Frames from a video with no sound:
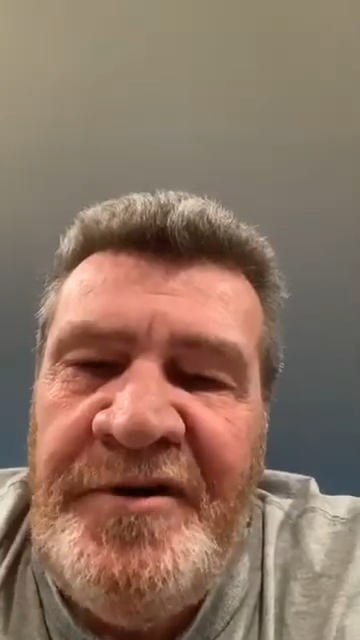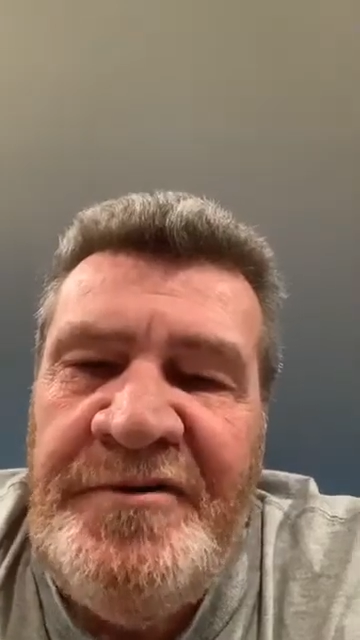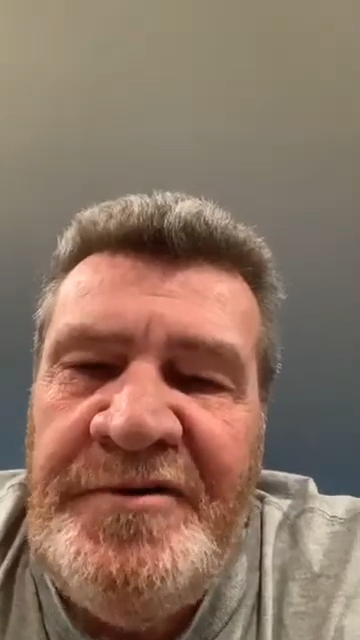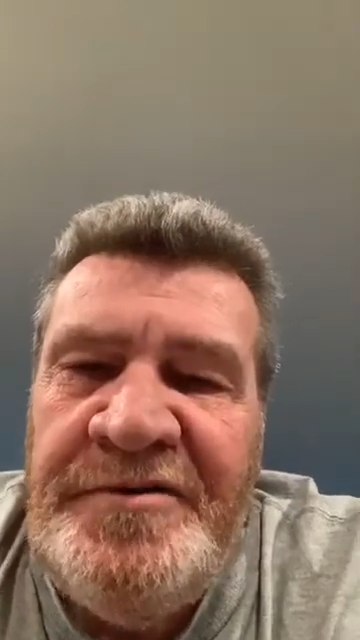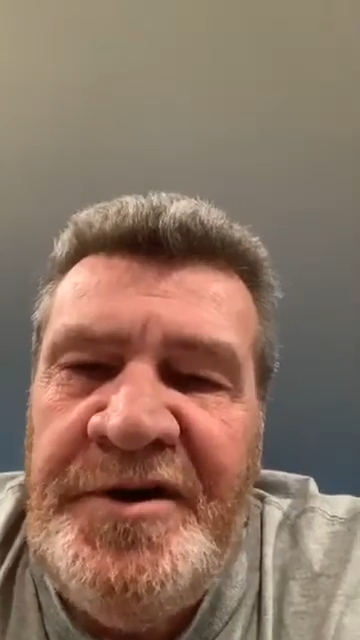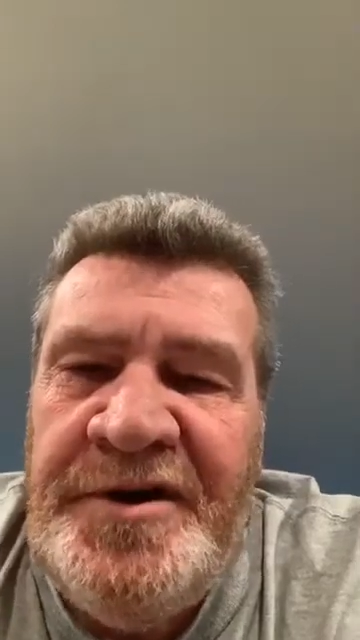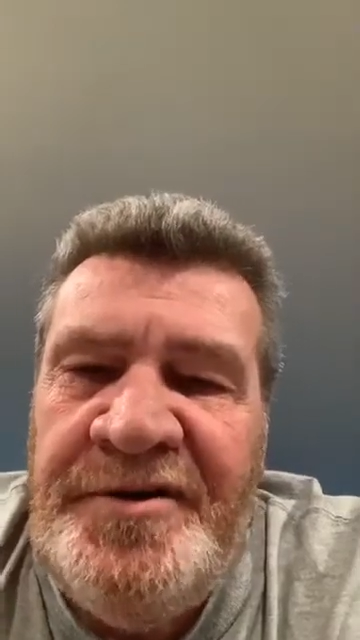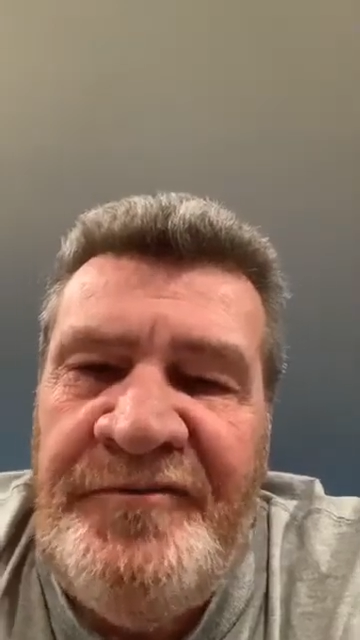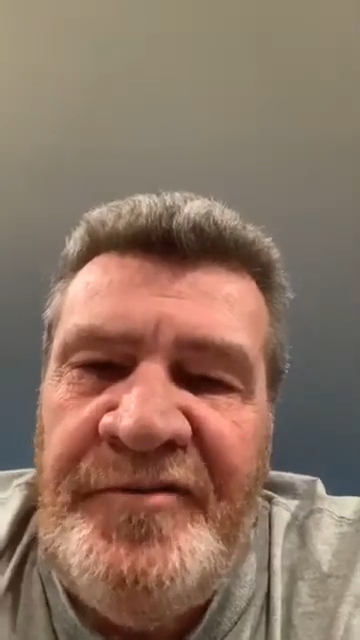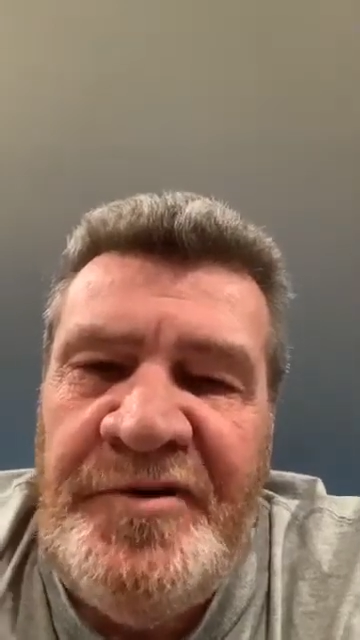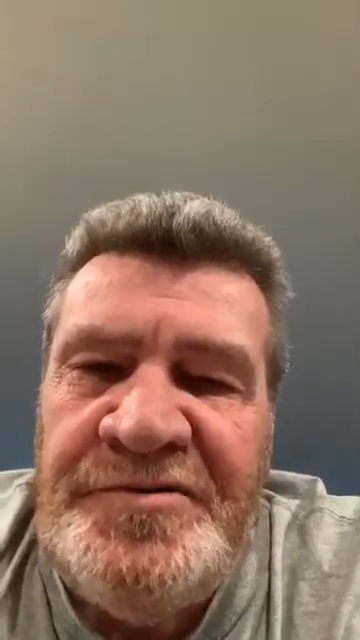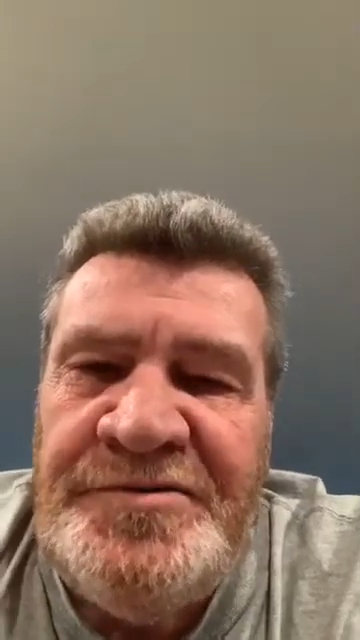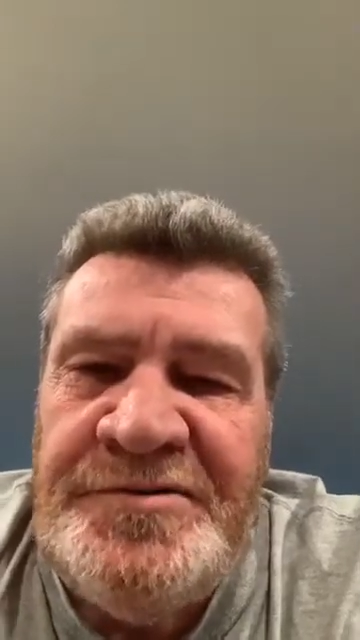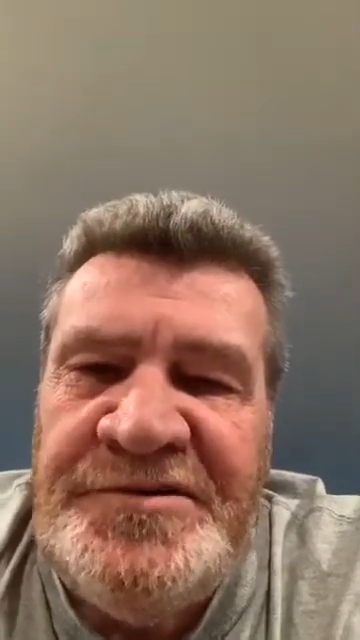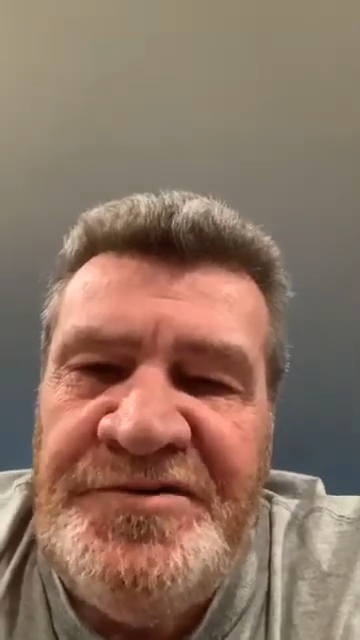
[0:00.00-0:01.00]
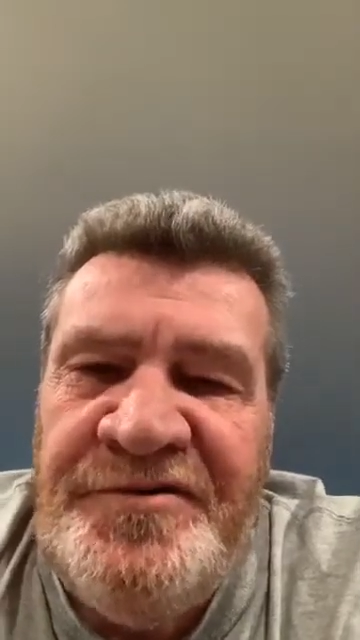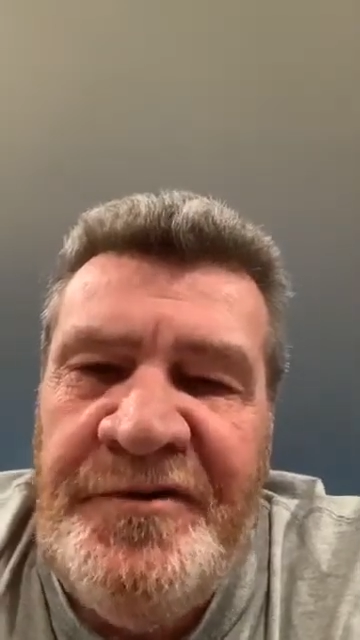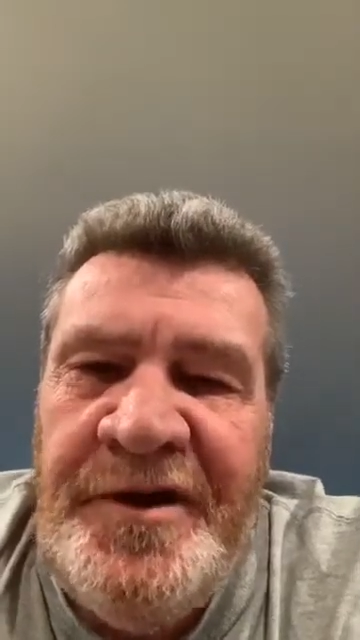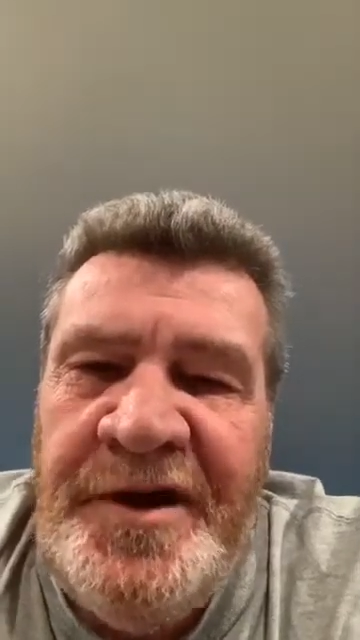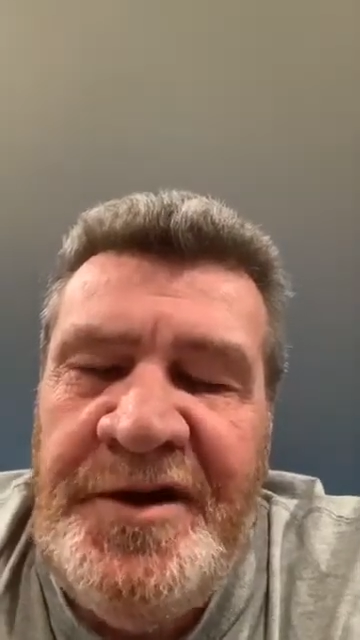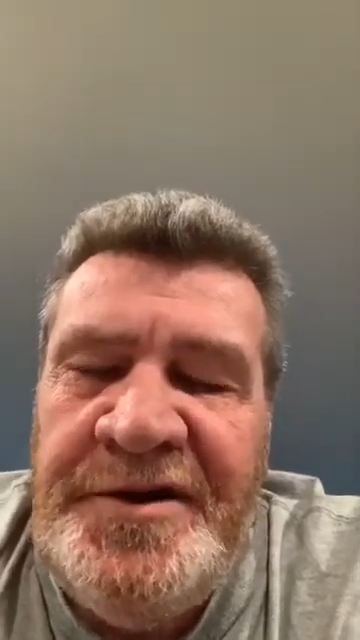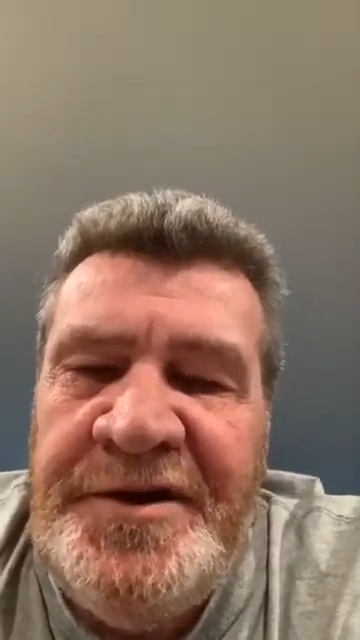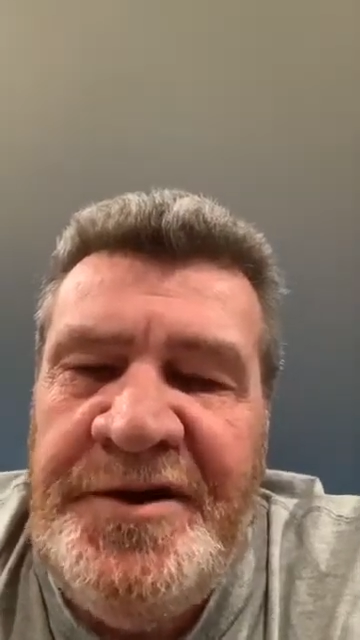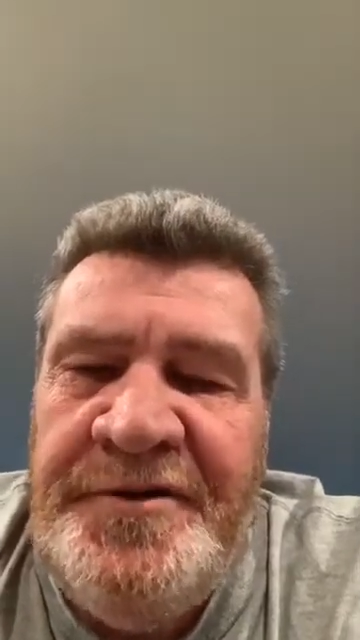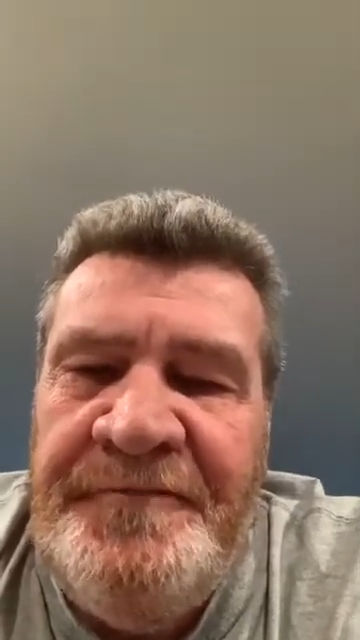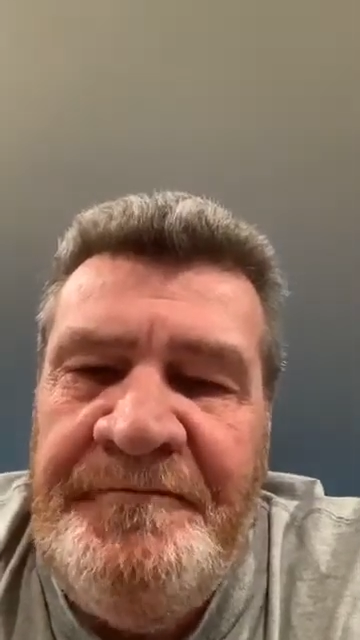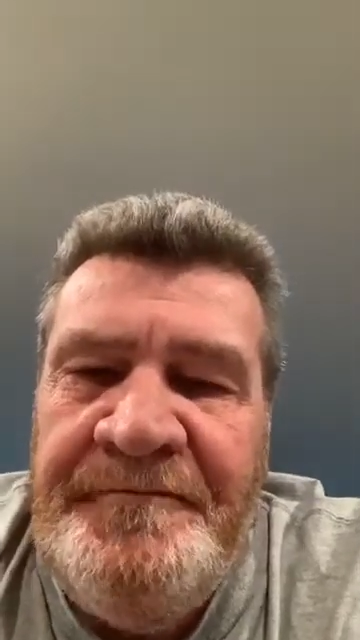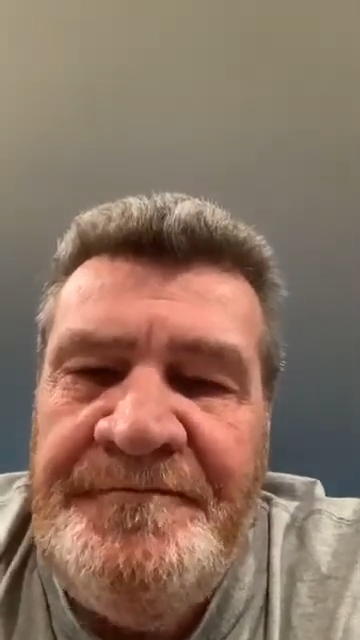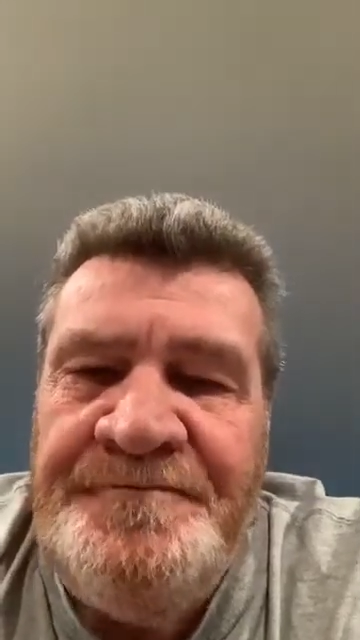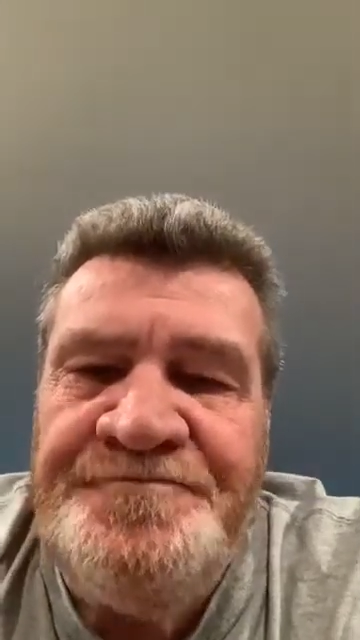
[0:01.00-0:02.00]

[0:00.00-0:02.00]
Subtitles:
Our anniversary's Friday.